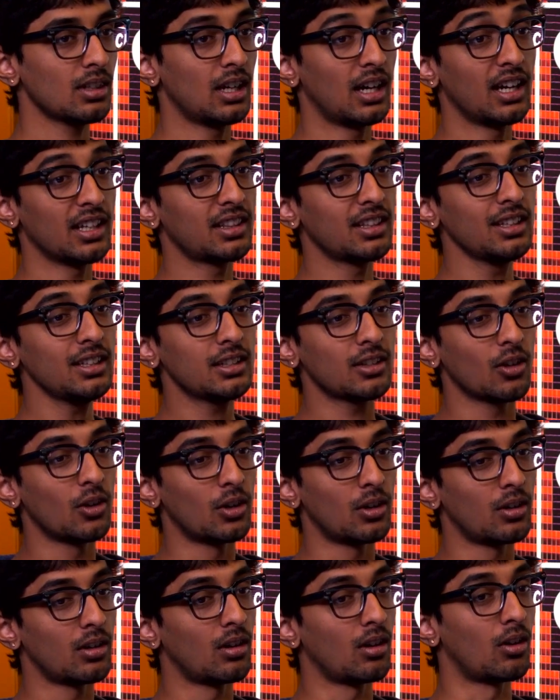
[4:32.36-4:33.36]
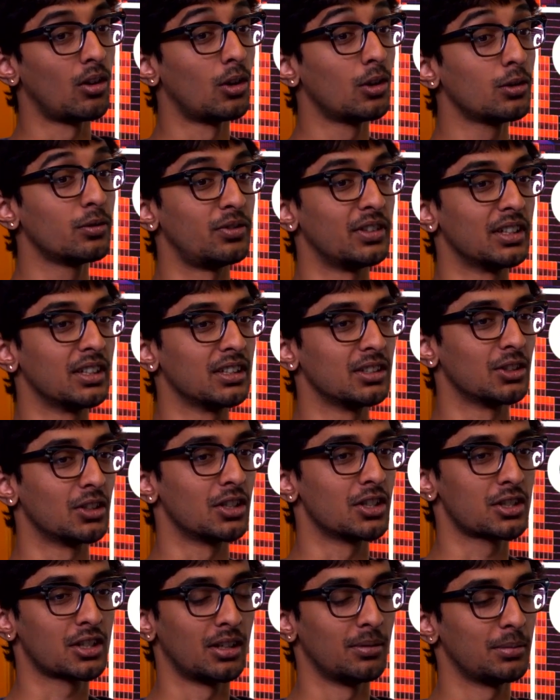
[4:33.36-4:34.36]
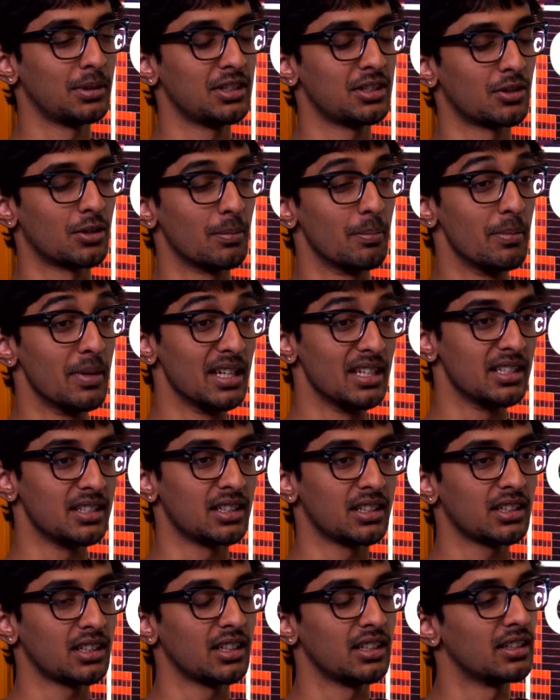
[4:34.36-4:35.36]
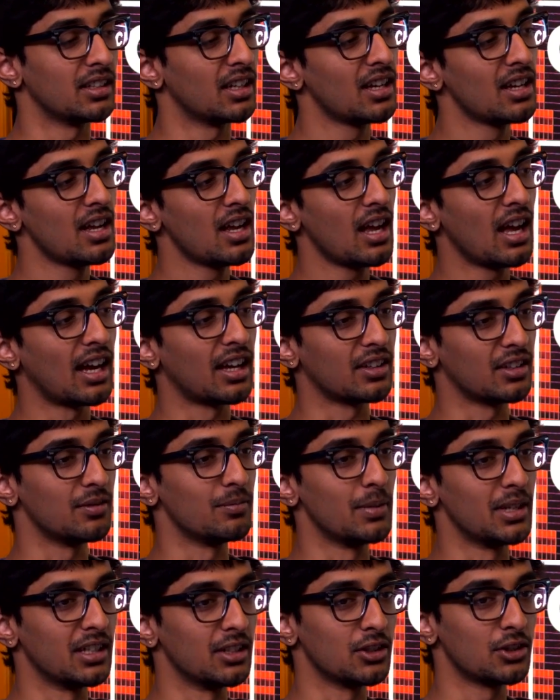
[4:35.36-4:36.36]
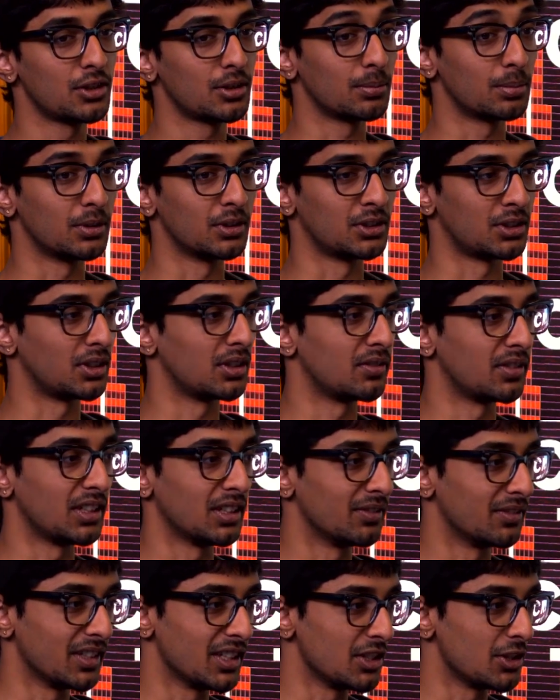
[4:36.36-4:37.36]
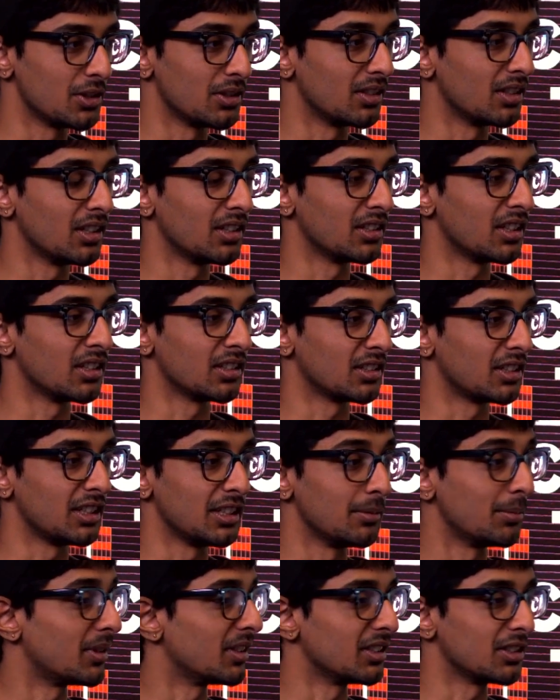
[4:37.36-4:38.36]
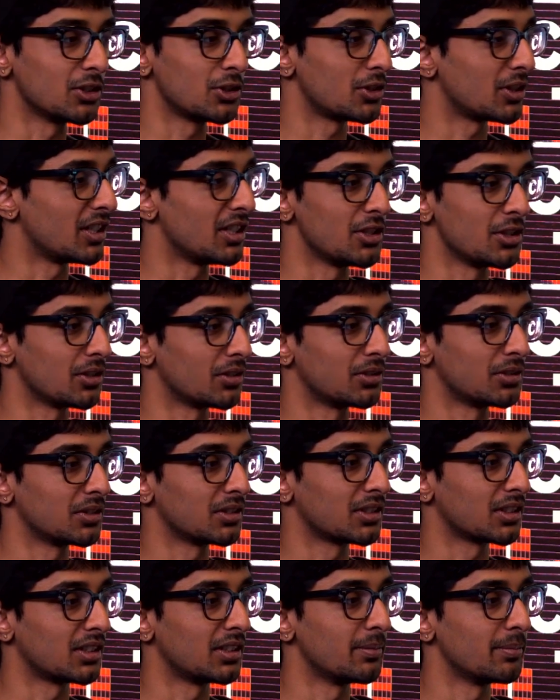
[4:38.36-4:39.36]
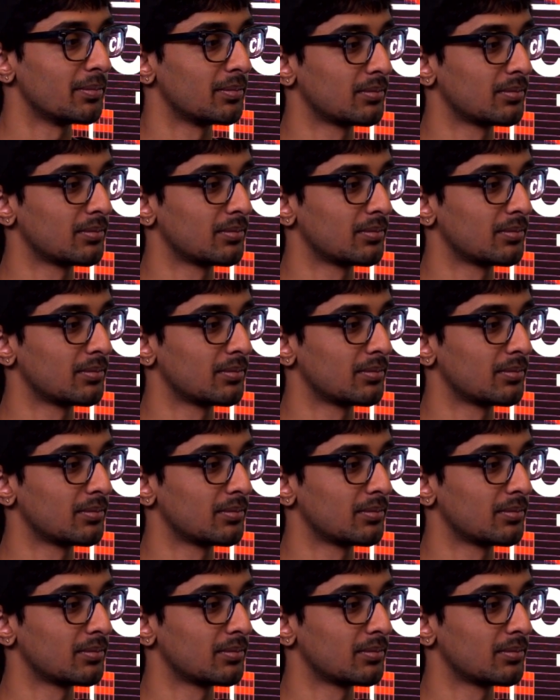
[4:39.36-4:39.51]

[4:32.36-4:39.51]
I think all very large companies are amazing in how they've managed to preserve innovation and, and keep things changing all the time.